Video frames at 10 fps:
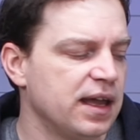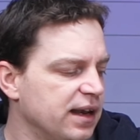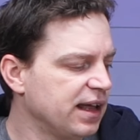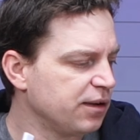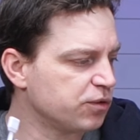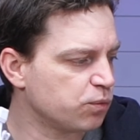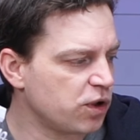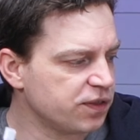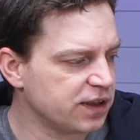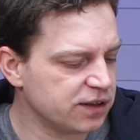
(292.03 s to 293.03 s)
now
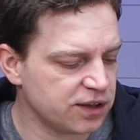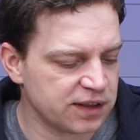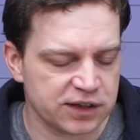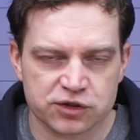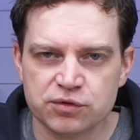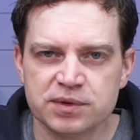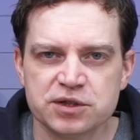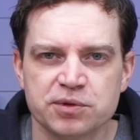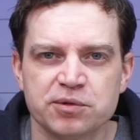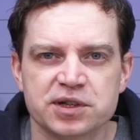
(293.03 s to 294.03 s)
one thing that they do
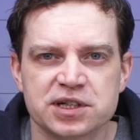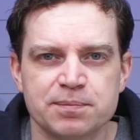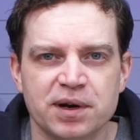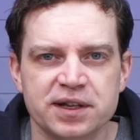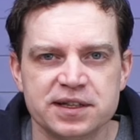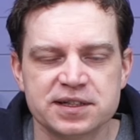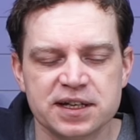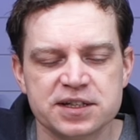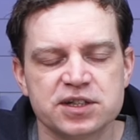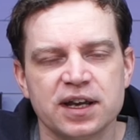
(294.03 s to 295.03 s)
miss when you actually buy these
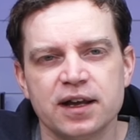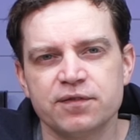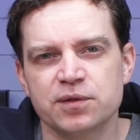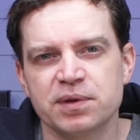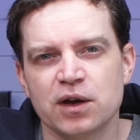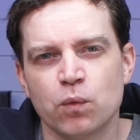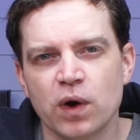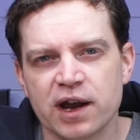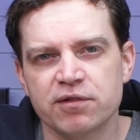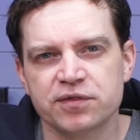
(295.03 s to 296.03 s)
kits and you have to be
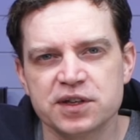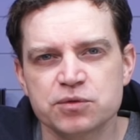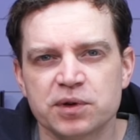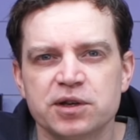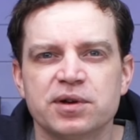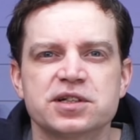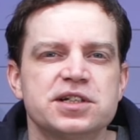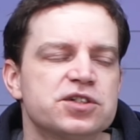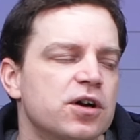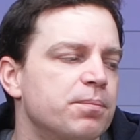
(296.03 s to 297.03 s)
aware of this when you actually
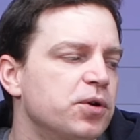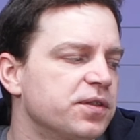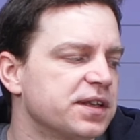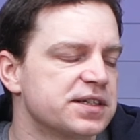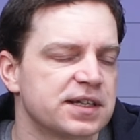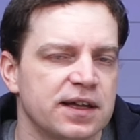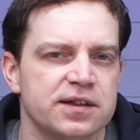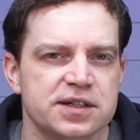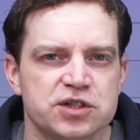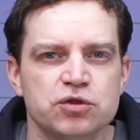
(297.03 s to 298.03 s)
start putting things together
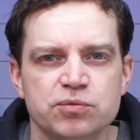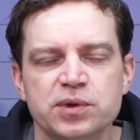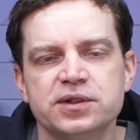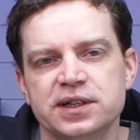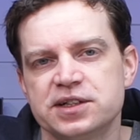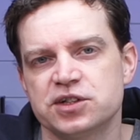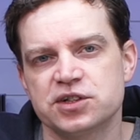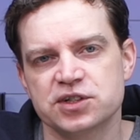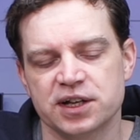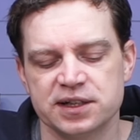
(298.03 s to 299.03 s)
is you will need to
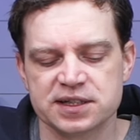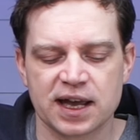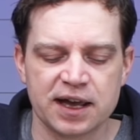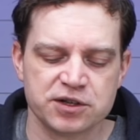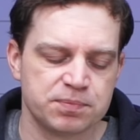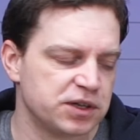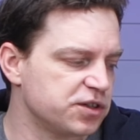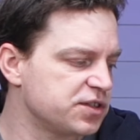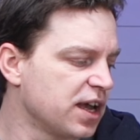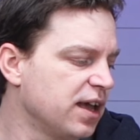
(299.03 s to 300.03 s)
design this out
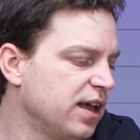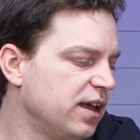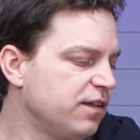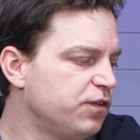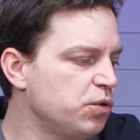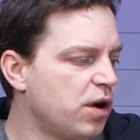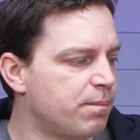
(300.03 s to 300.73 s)
because if you are